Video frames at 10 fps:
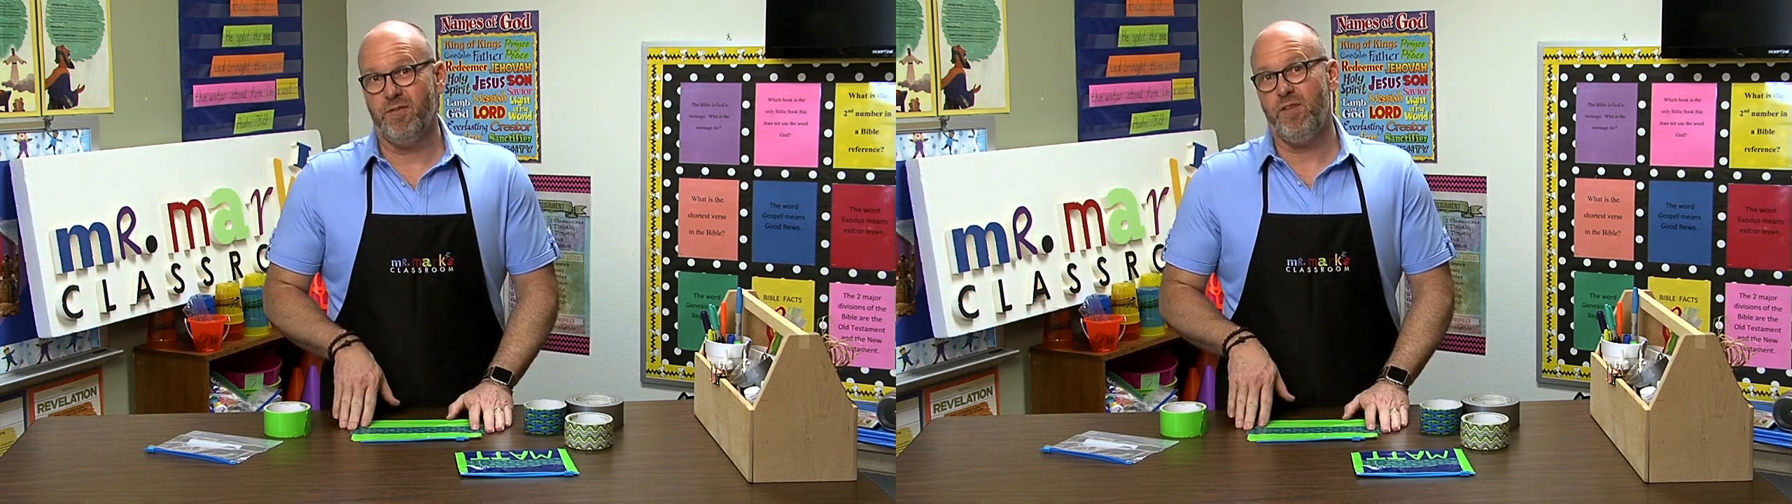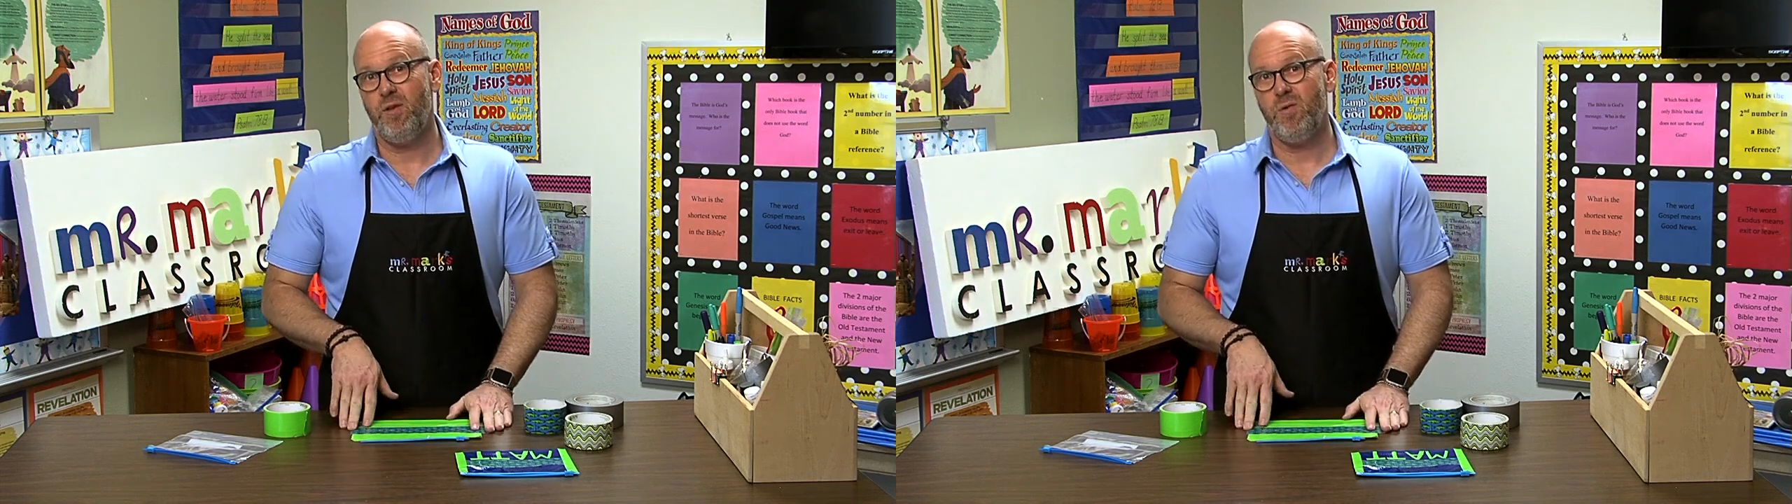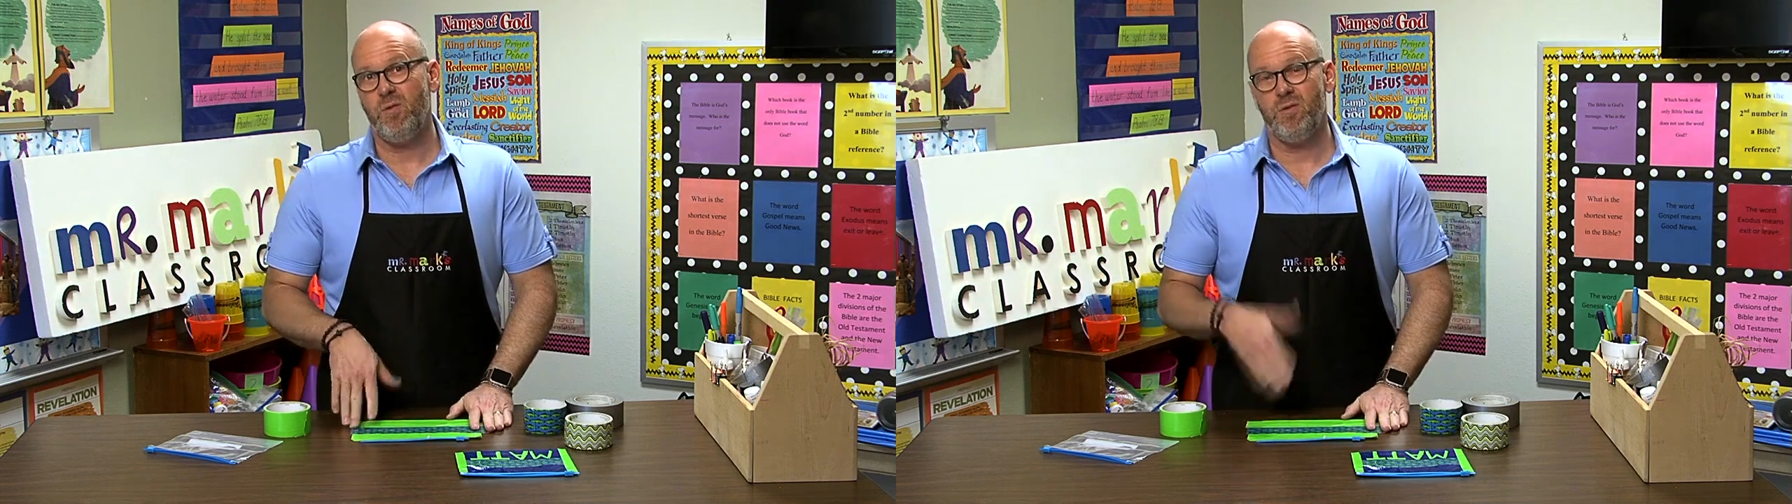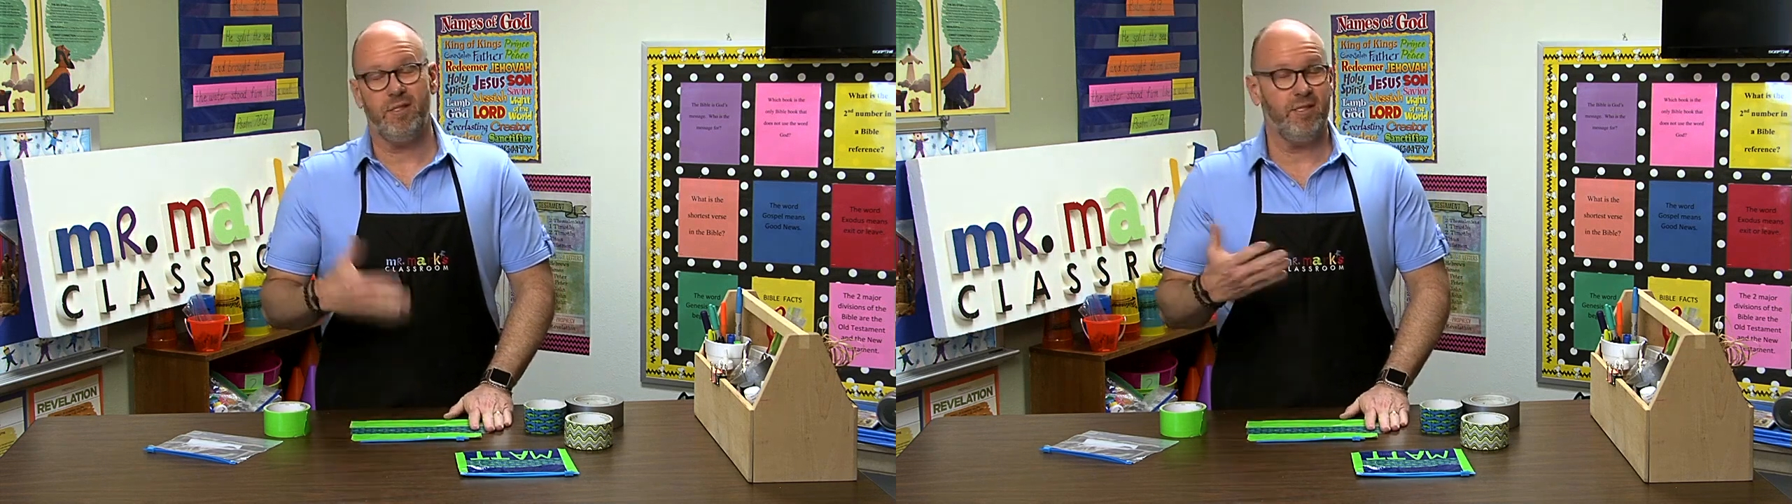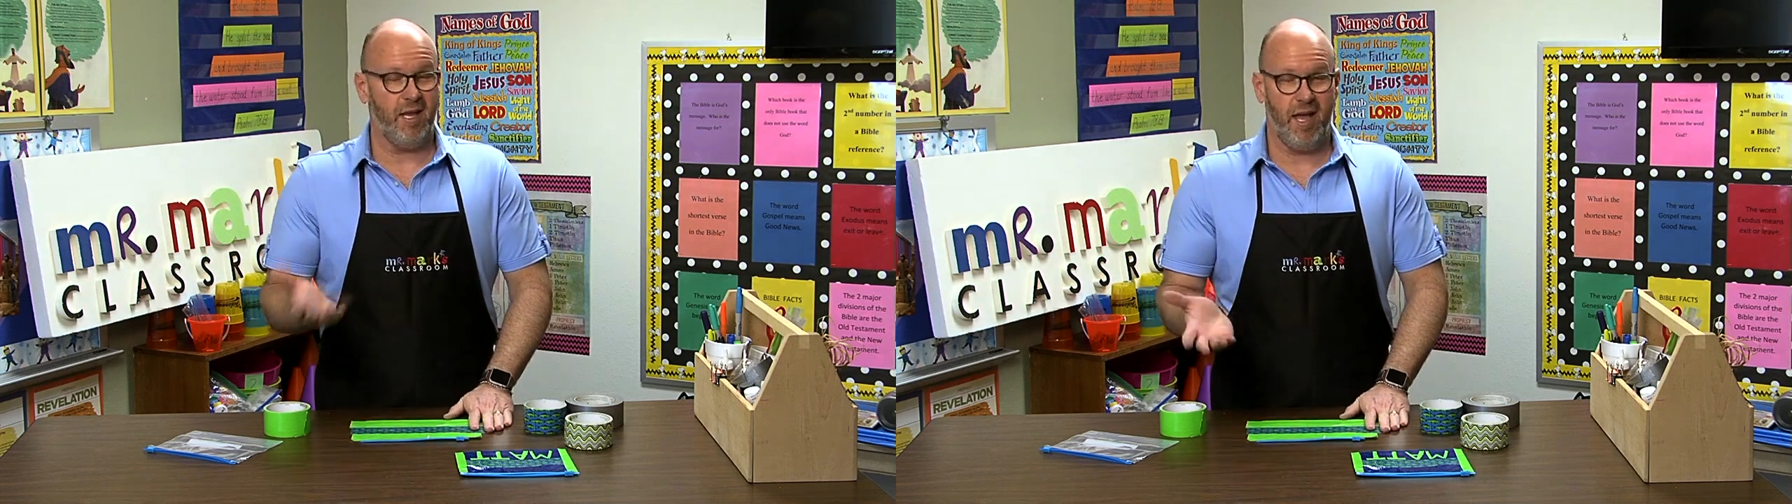If you
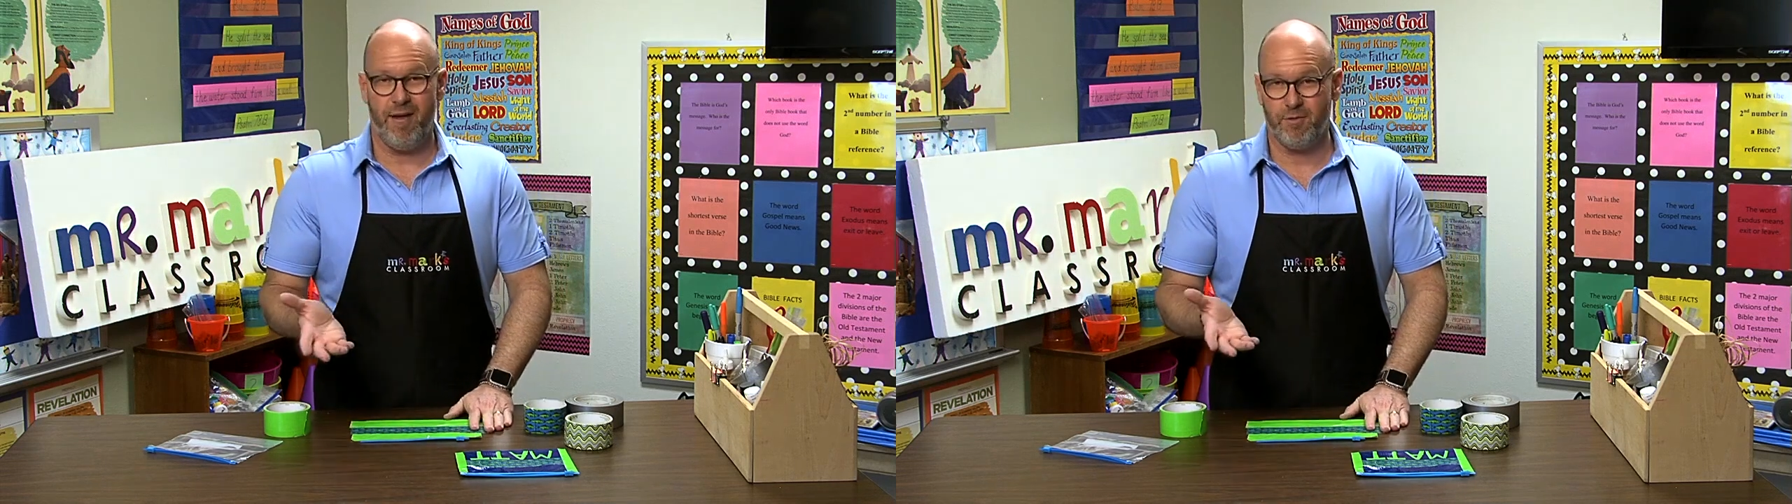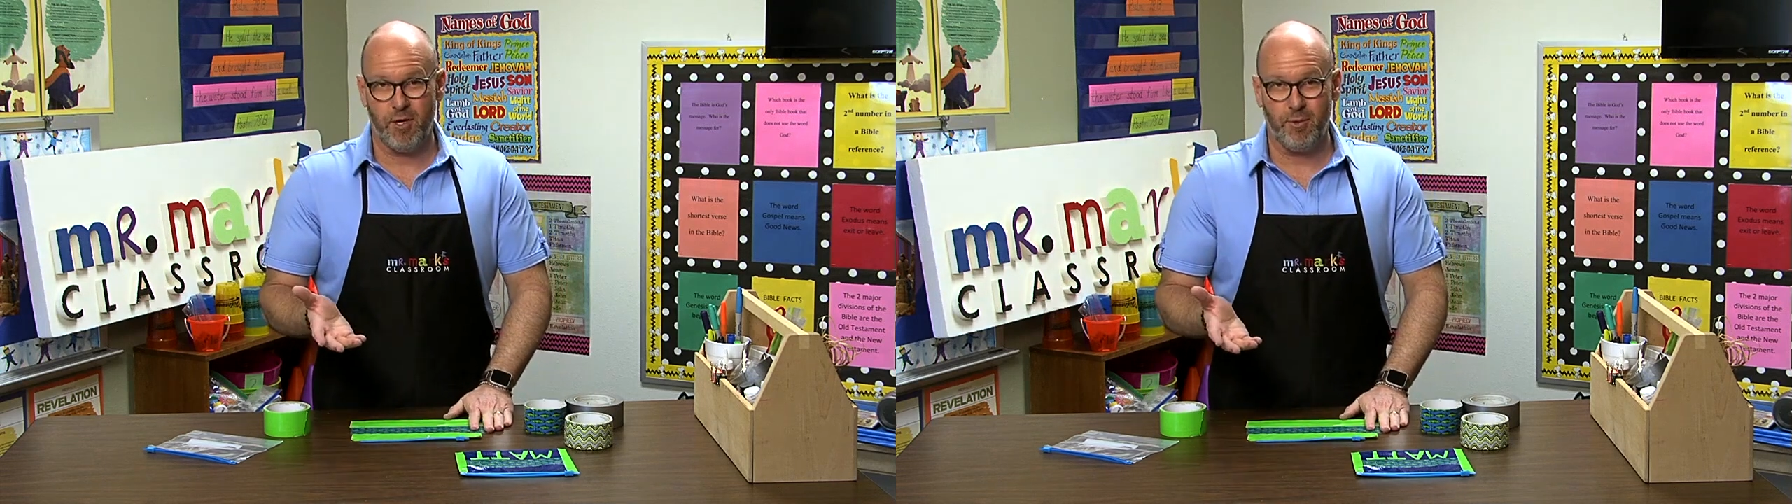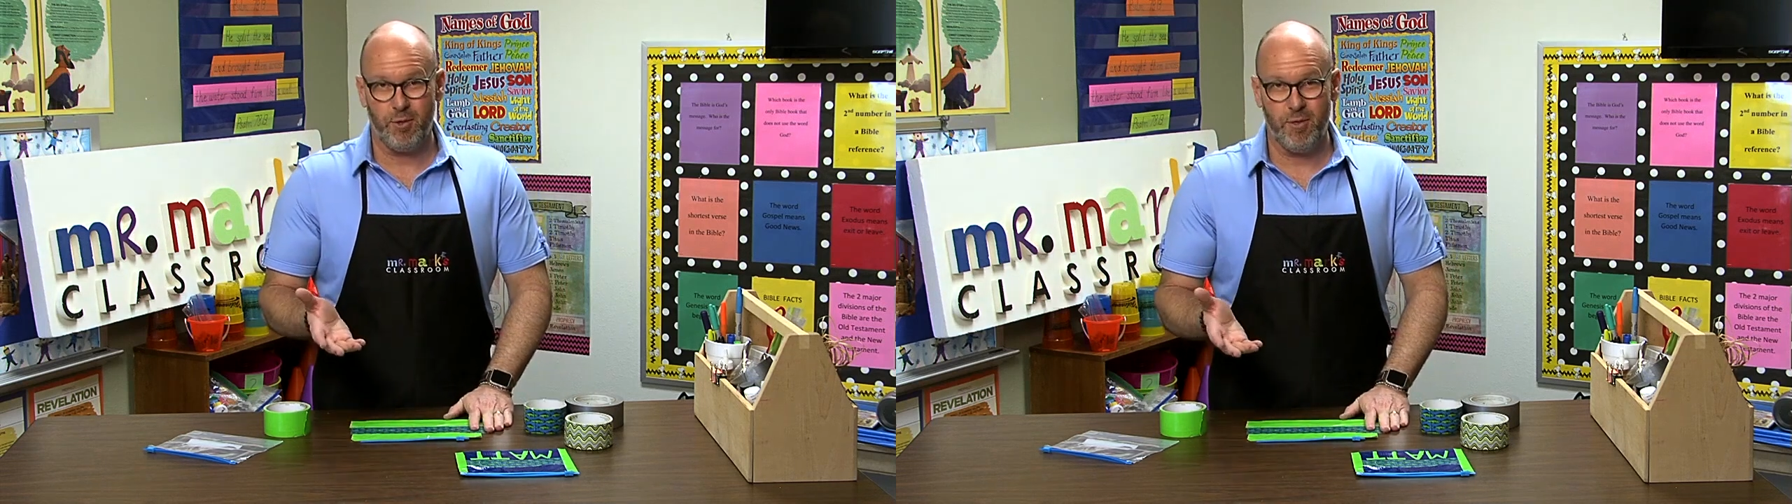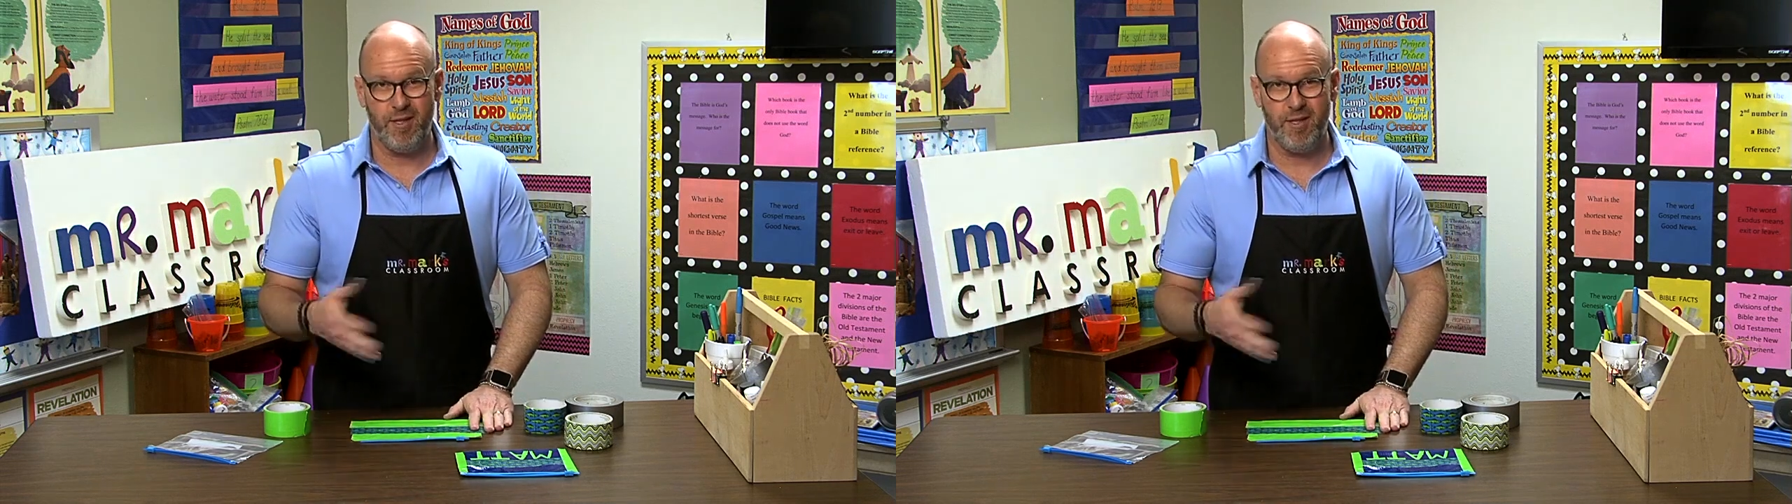have trouble doing